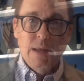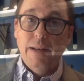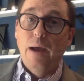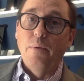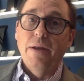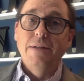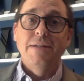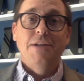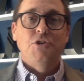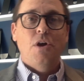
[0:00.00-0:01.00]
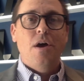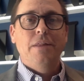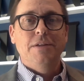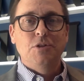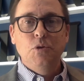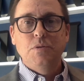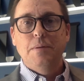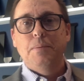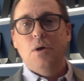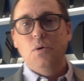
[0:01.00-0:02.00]
Now we're going to touch on the two
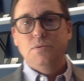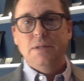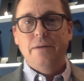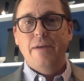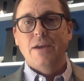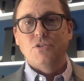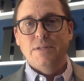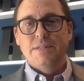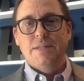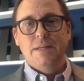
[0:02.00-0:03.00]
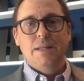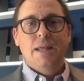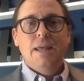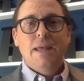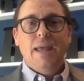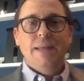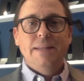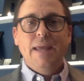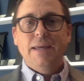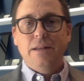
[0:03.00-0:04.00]
zip codes that have actually seen a
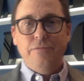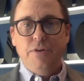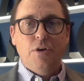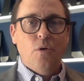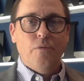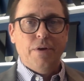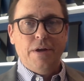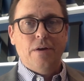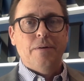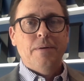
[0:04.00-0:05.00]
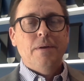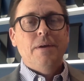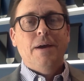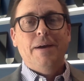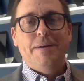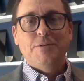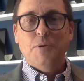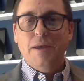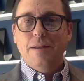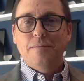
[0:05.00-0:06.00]
negative year over year. So
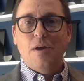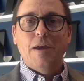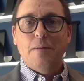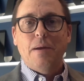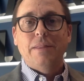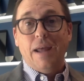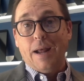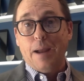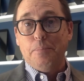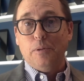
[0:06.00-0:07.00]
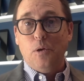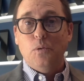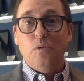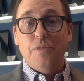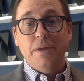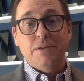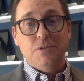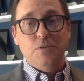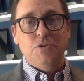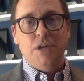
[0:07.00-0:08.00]
again, talking about that hyper-local, things
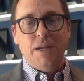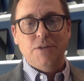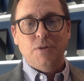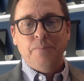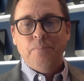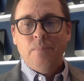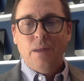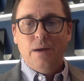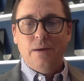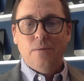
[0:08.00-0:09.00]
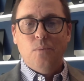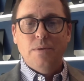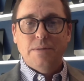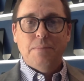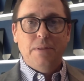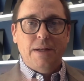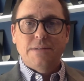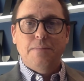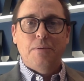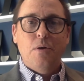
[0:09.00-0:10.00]
do change. Next
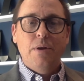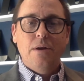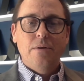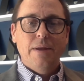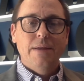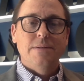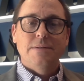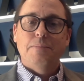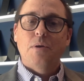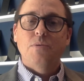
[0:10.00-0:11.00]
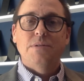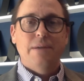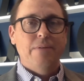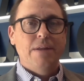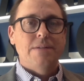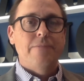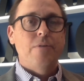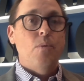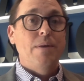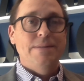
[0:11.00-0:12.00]
zip code here is zip code
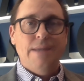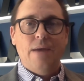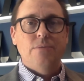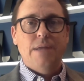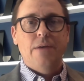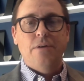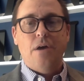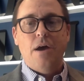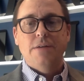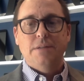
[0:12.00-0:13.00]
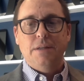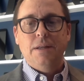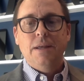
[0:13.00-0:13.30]
78701, downtown Austin.